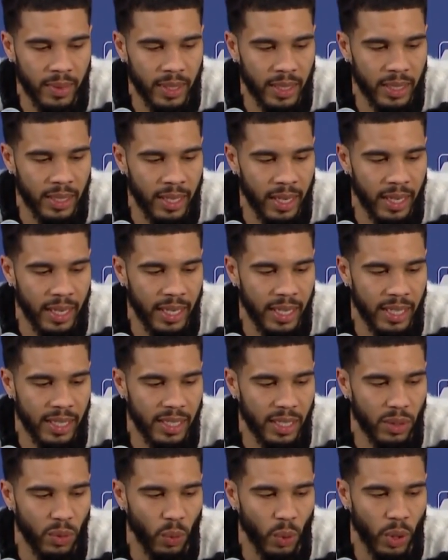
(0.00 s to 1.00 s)
It's not an
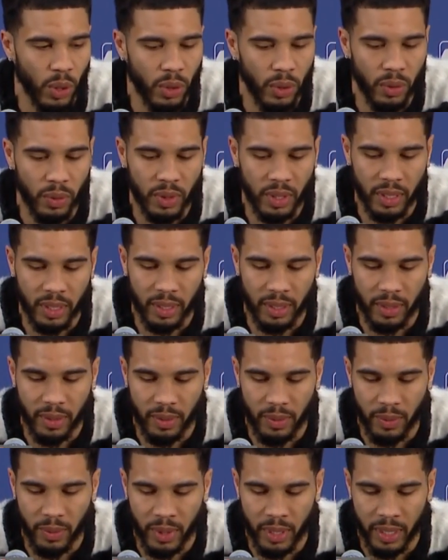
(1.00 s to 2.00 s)
easy road to
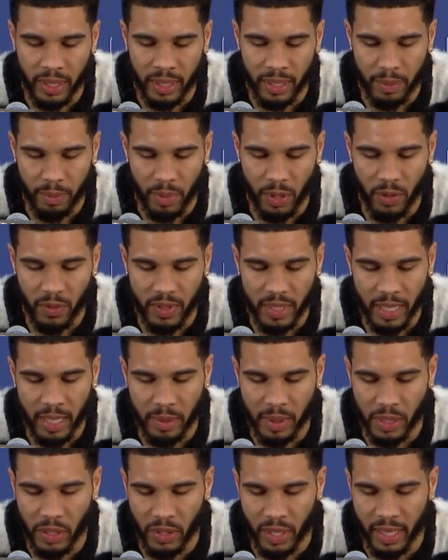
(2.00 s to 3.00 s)
where both
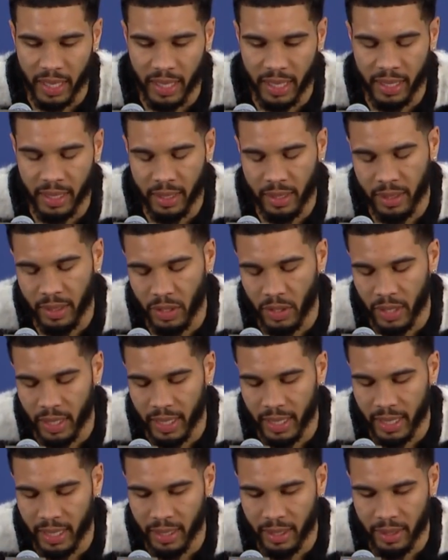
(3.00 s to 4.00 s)
teams are trying to
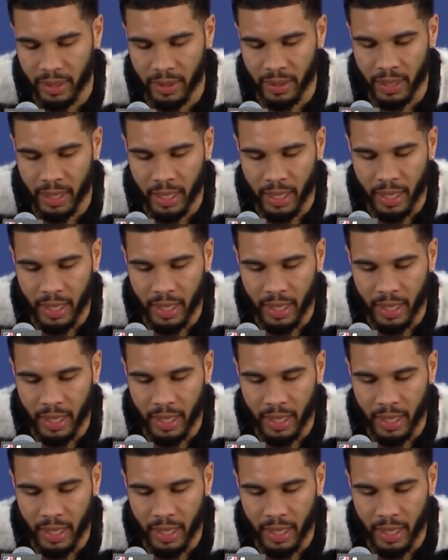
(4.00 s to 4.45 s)
get to.